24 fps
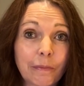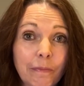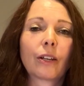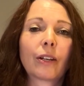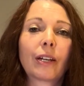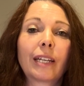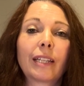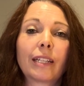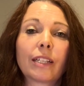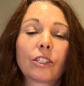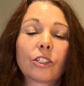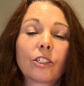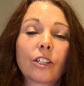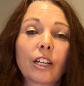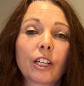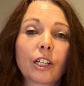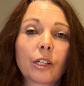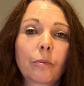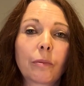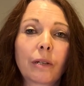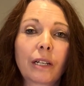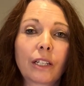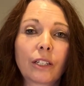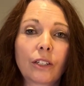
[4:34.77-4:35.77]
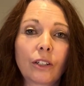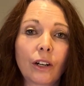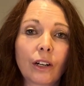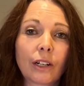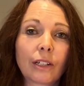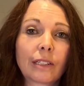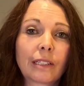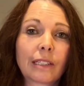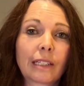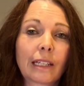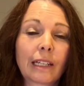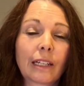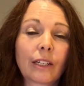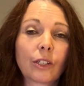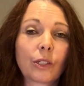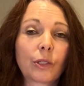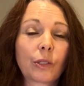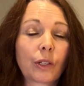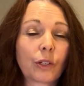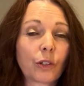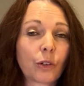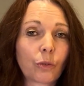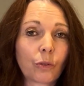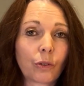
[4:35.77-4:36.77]
Okay, let's talk about yard
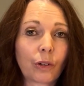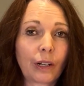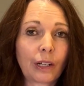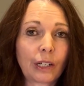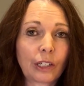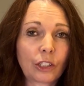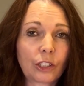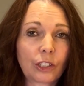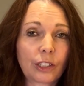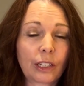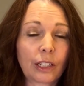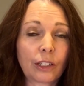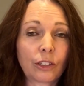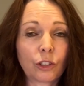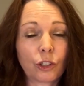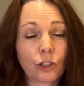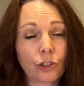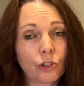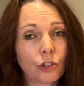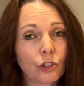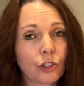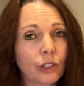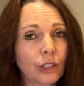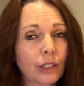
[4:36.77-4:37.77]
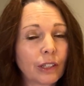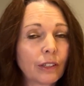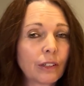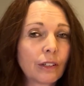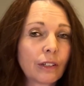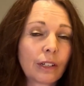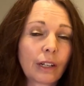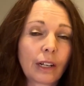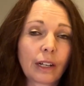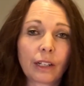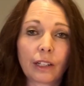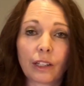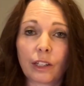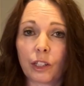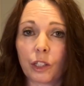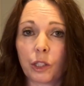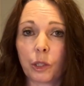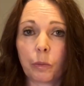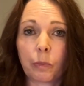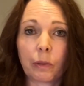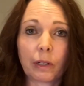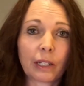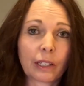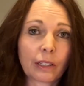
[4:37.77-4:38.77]
sales and garage sales. Usually they're done in the
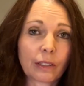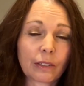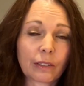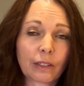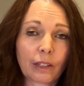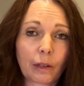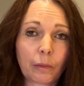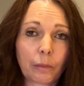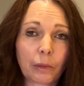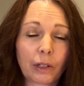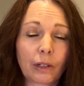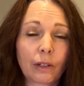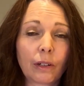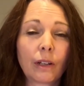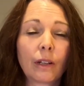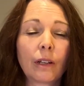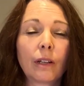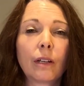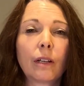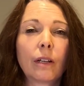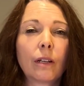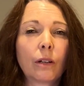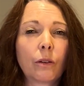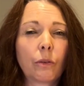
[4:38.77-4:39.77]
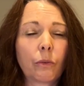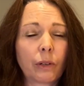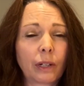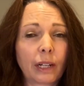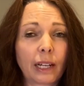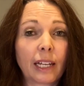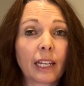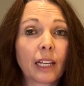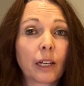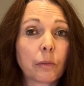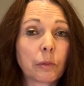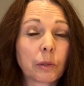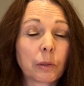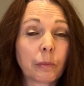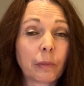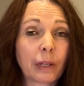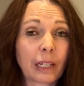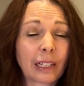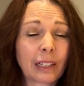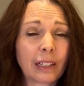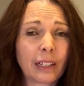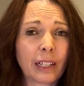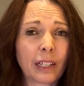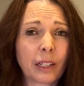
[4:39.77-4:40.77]
spring and summer. When I helped
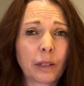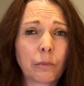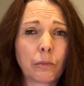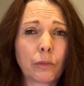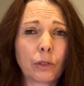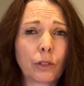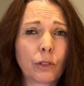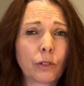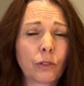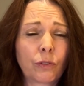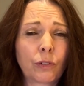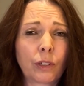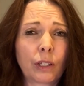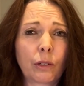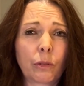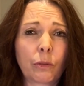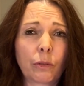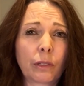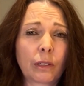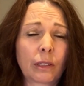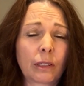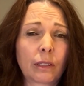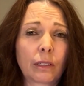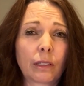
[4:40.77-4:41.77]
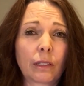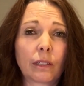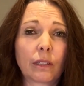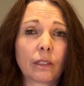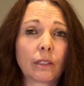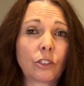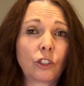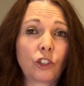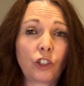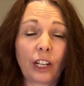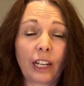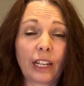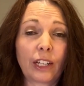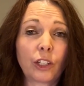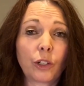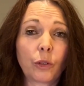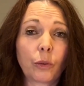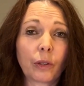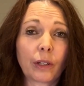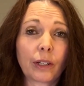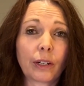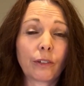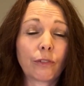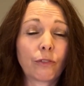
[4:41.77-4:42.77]
my client move, it was
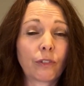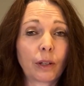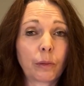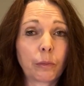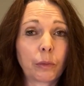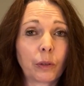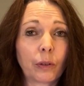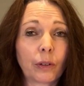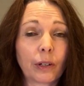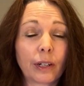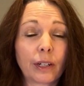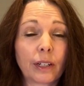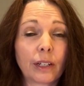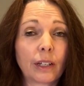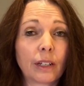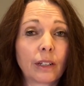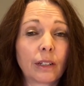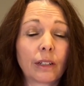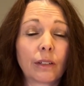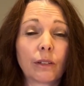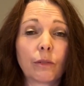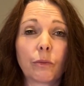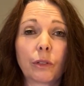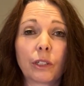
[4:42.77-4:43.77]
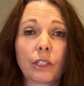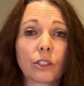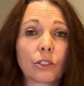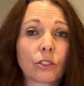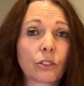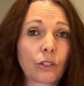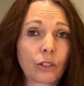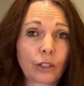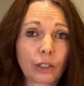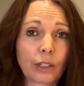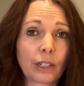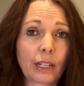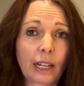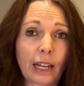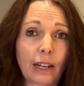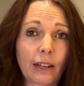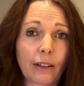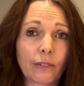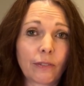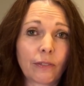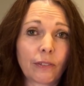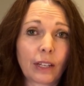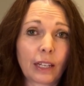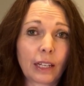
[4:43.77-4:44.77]
January, February, and we just couldn't
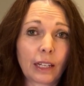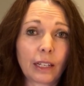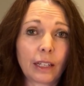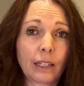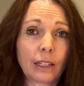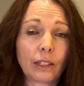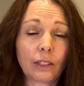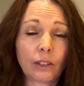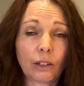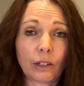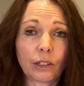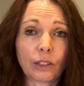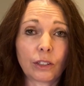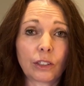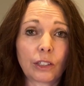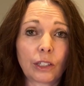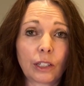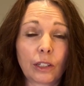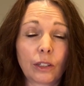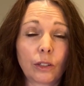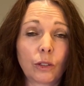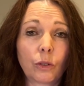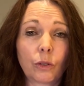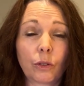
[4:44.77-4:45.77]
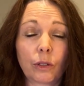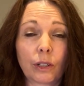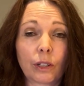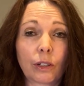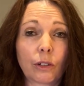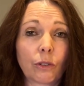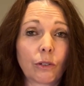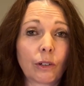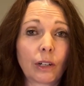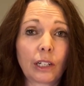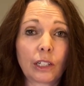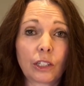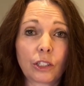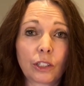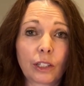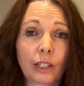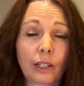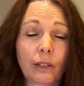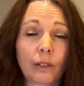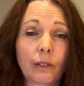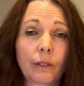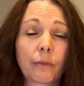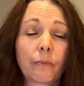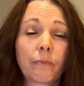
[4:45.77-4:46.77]
have a yard sale or a garage
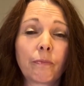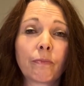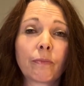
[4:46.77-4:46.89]
sale.